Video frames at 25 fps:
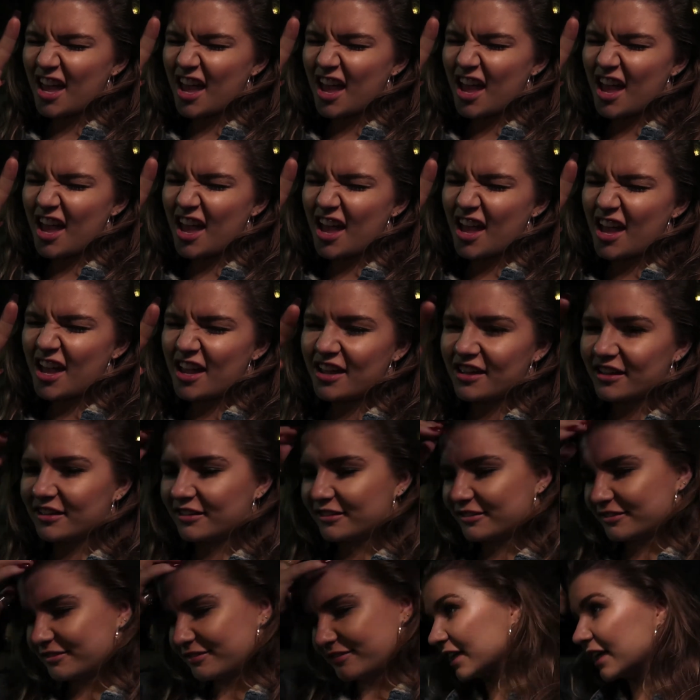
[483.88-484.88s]
Hey!
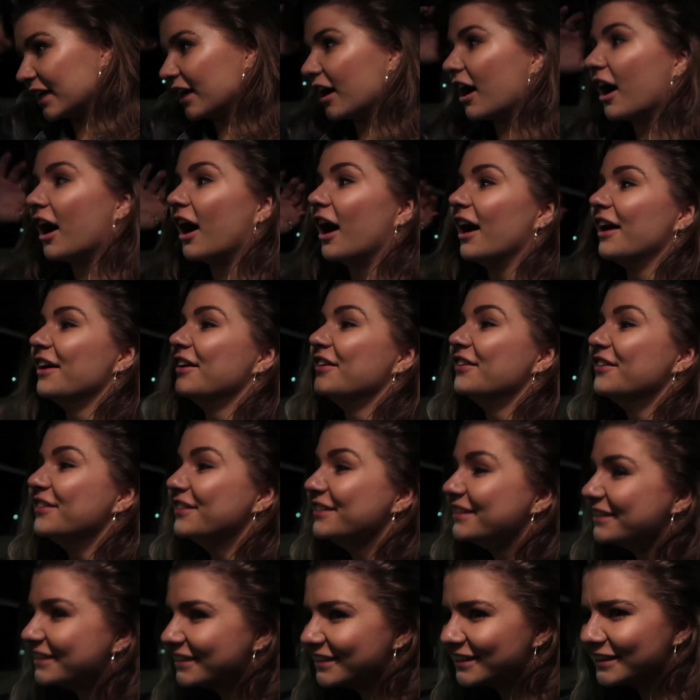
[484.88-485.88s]
The,
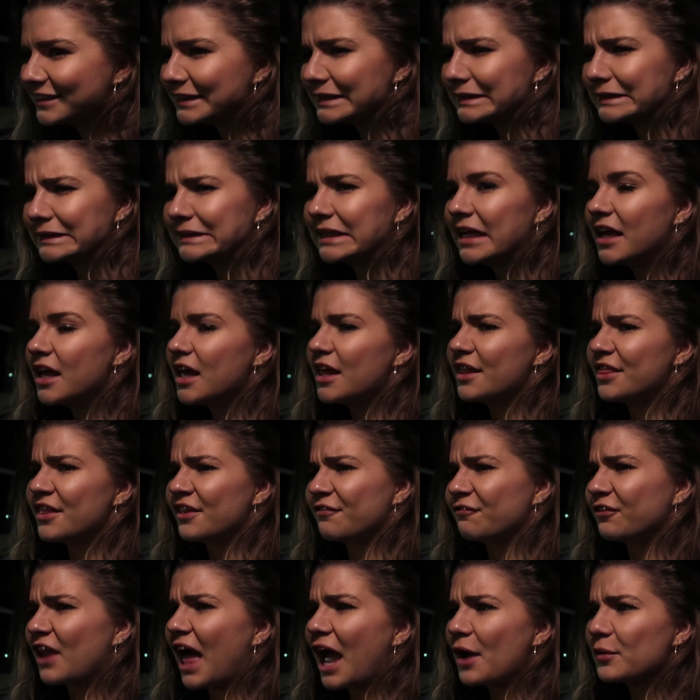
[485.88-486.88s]

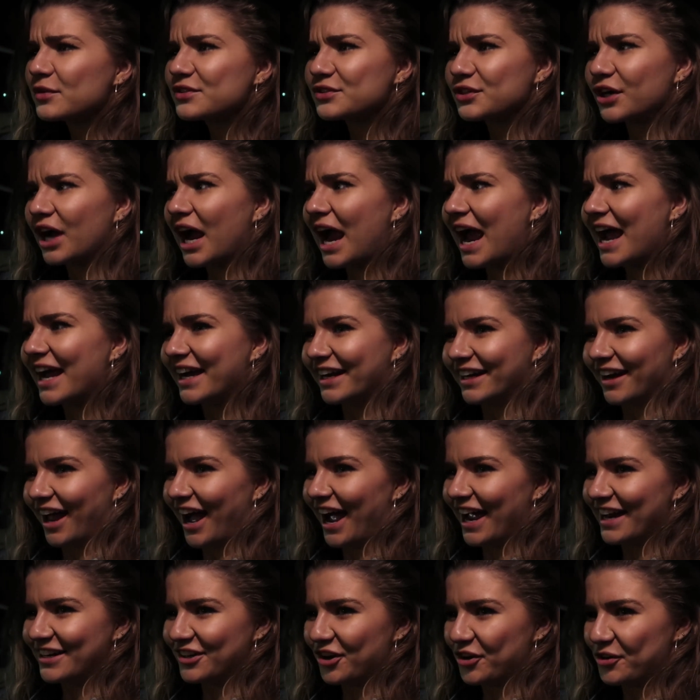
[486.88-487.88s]
the flight was great.
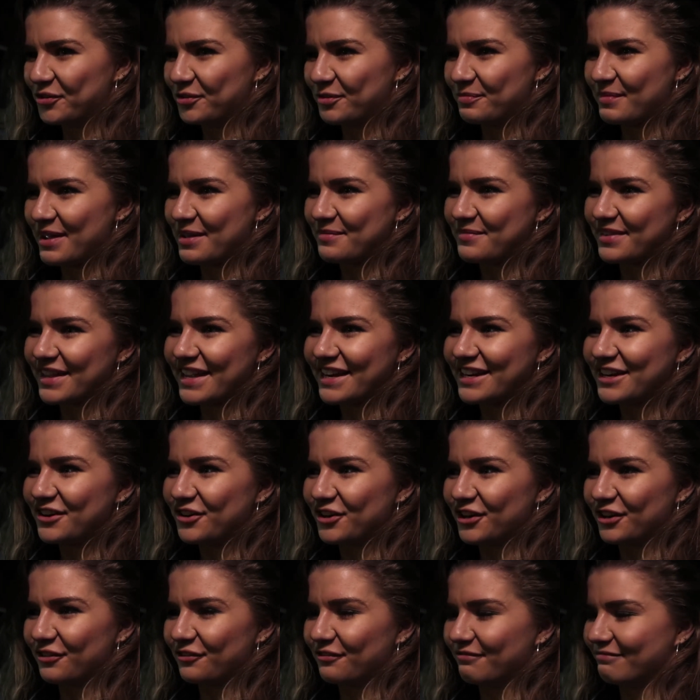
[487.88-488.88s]
I don't remember
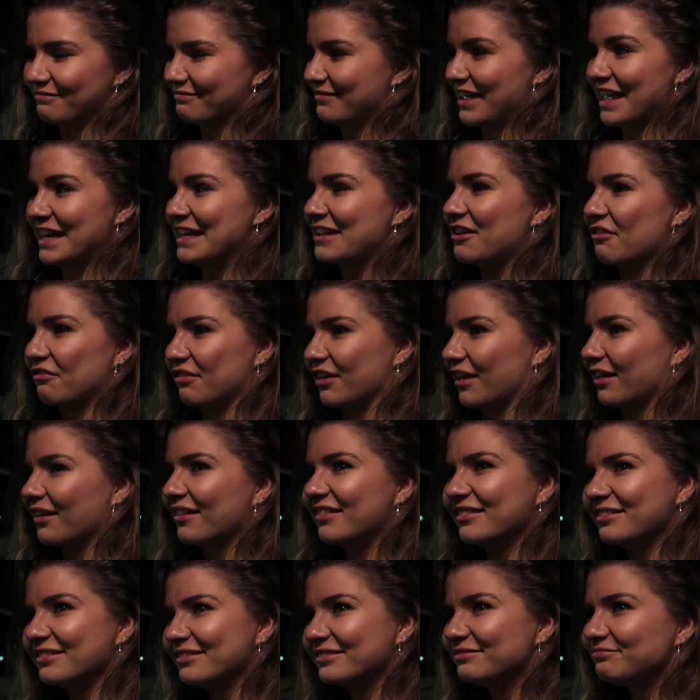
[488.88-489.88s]
any, any of
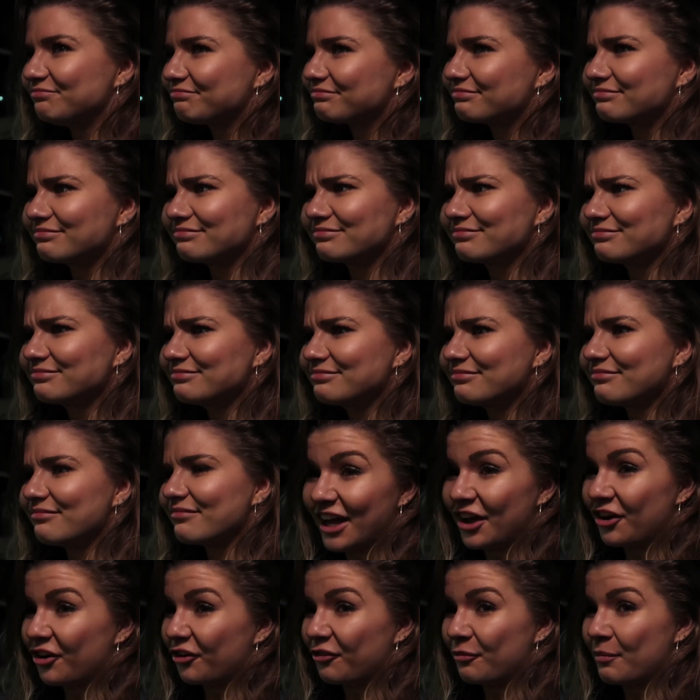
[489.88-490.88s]
it.
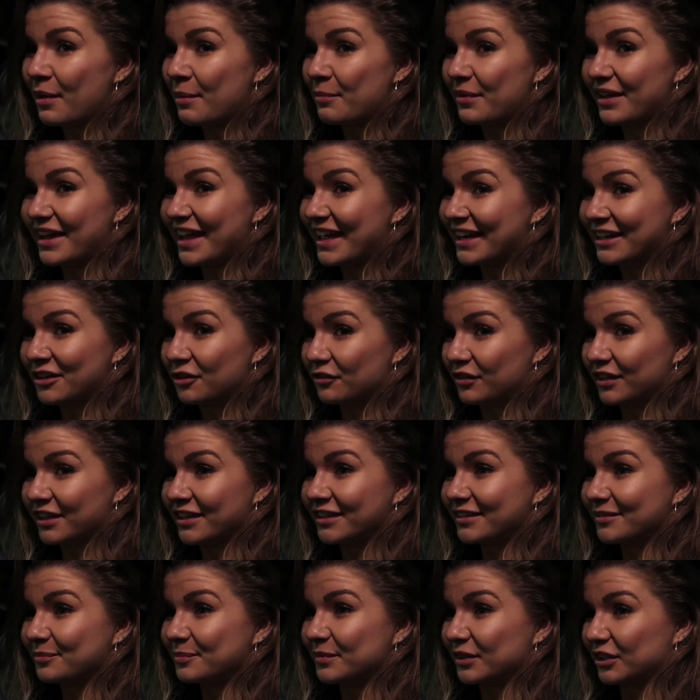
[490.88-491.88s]
I don't remember any of
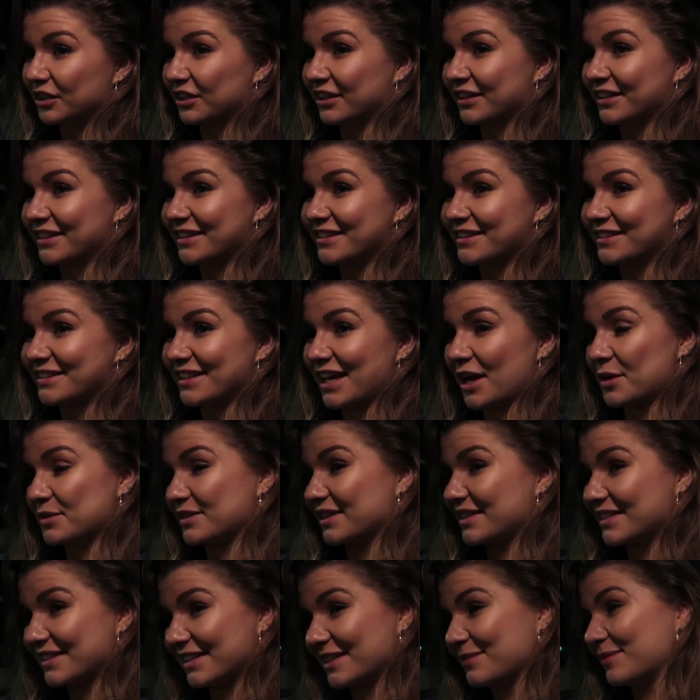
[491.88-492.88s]
it because I
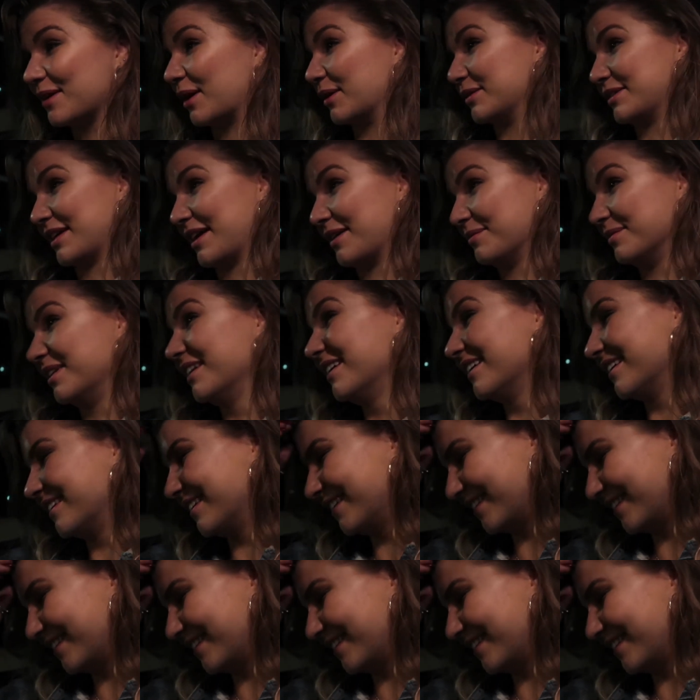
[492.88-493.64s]
was asleep the whole time.